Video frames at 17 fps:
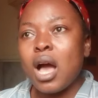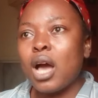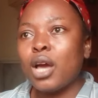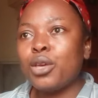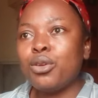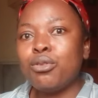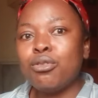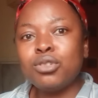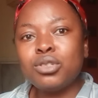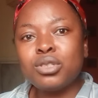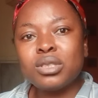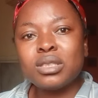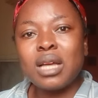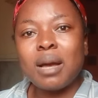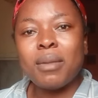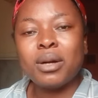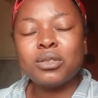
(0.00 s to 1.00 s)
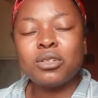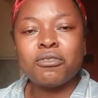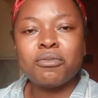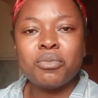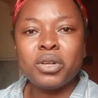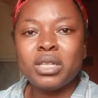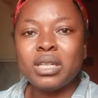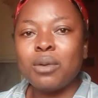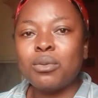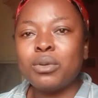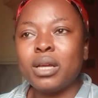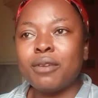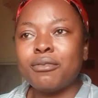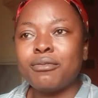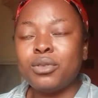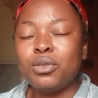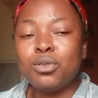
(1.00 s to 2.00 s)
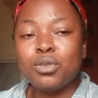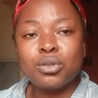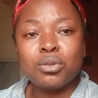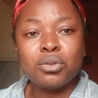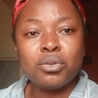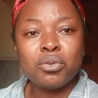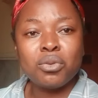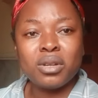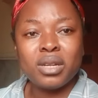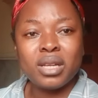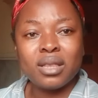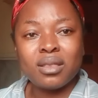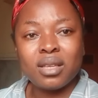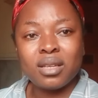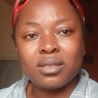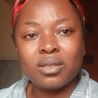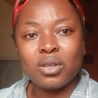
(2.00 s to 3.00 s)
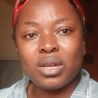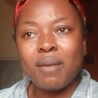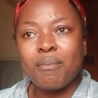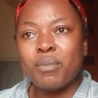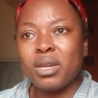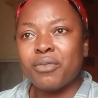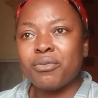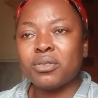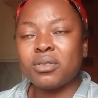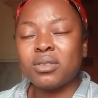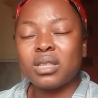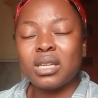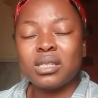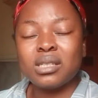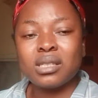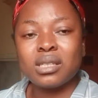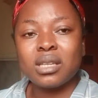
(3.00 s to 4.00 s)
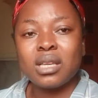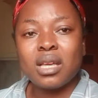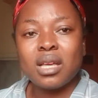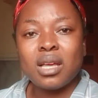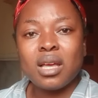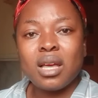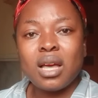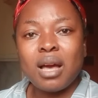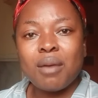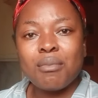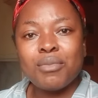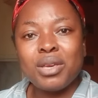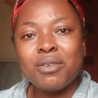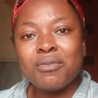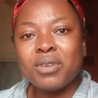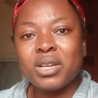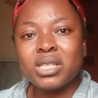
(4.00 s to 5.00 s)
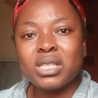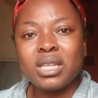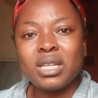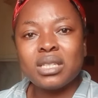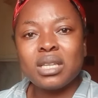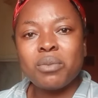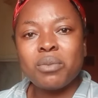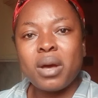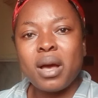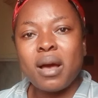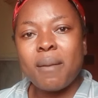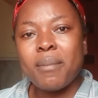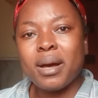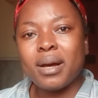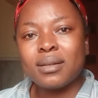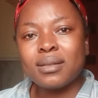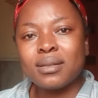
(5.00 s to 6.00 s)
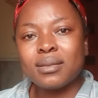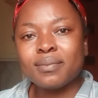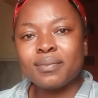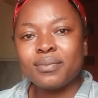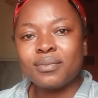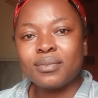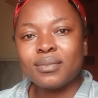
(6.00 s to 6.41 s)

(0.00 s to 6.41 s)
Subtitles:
a huge amount of money I would have used to do other things, other meaningful things. I'm investing power banks.